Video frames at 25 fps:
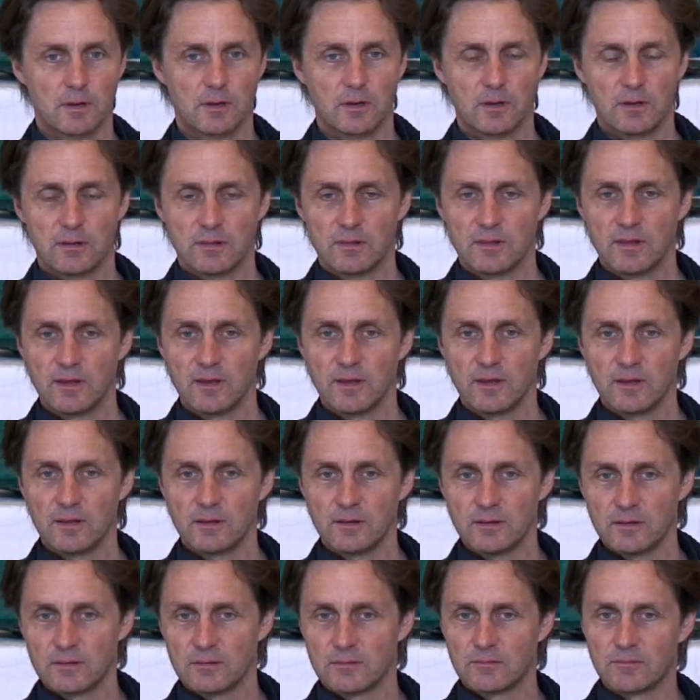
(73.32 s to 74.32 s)

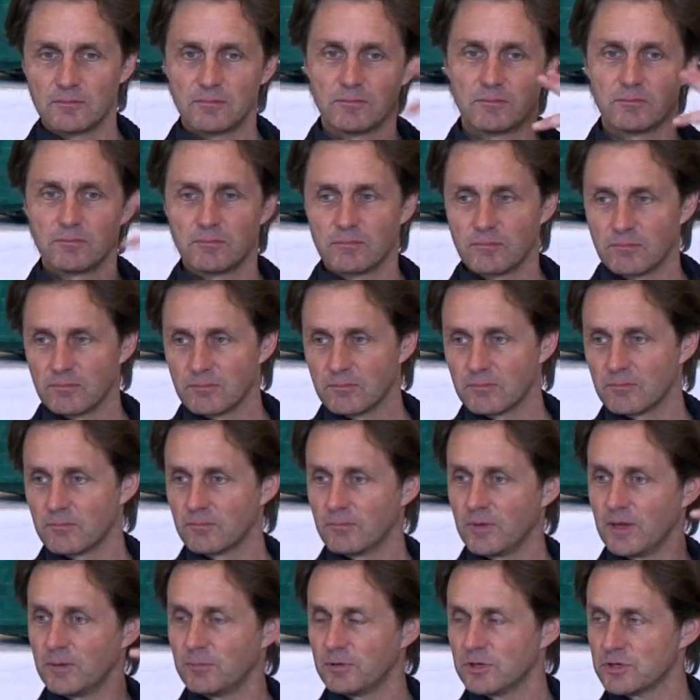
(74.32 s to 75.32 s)
then
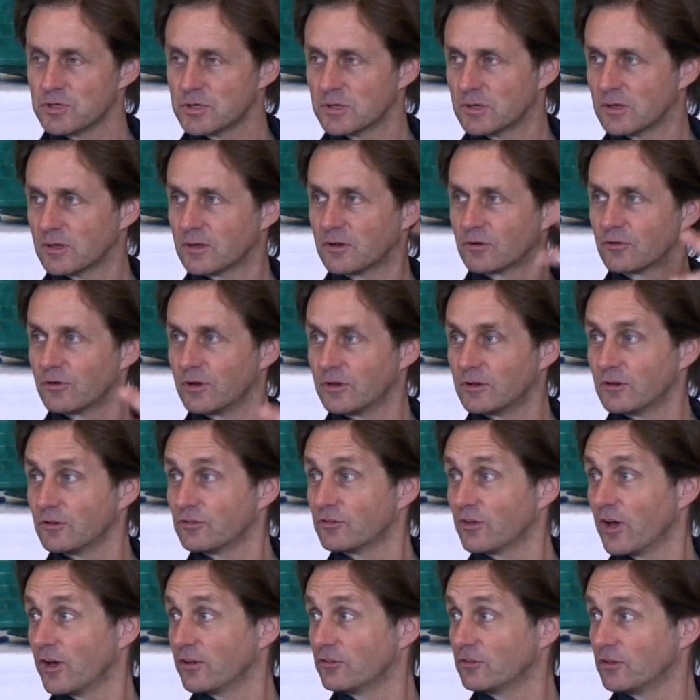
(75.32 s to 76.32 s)
maybe
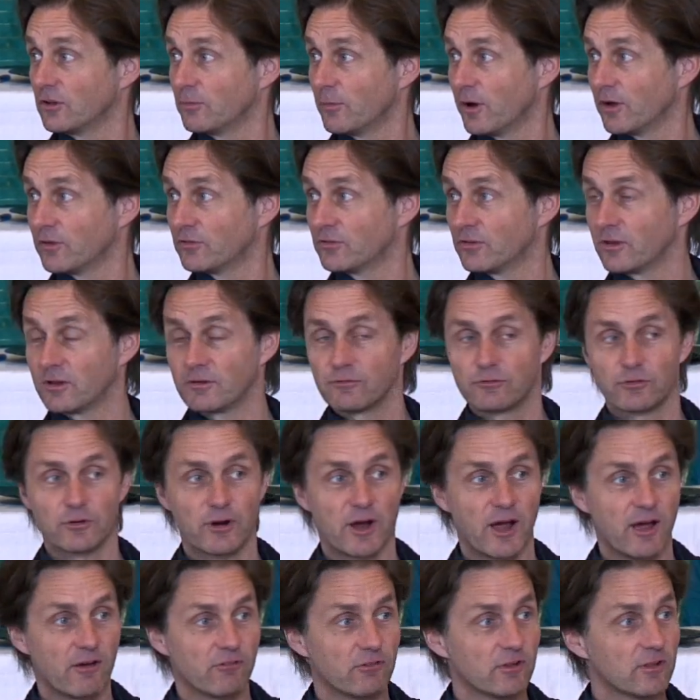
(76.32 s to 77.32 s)
criticizing myself for
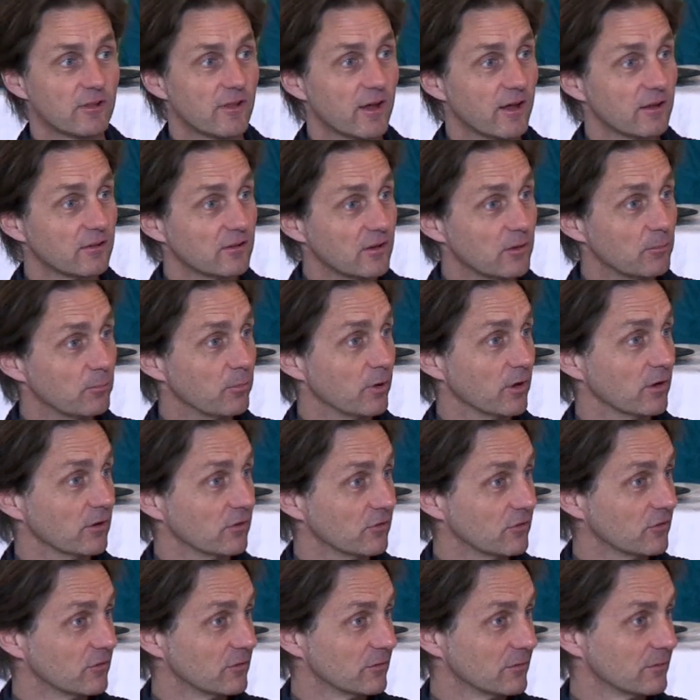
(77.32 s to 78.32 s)
having that
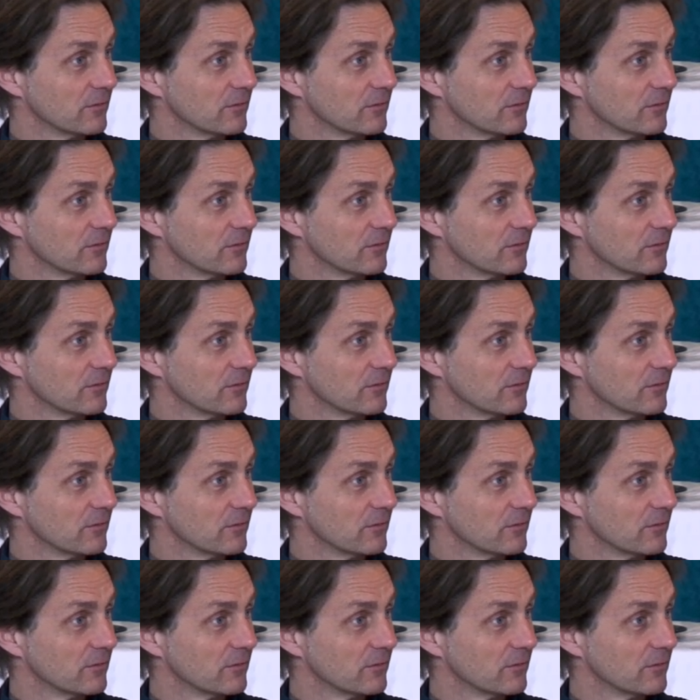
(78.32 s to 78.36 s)
impulse.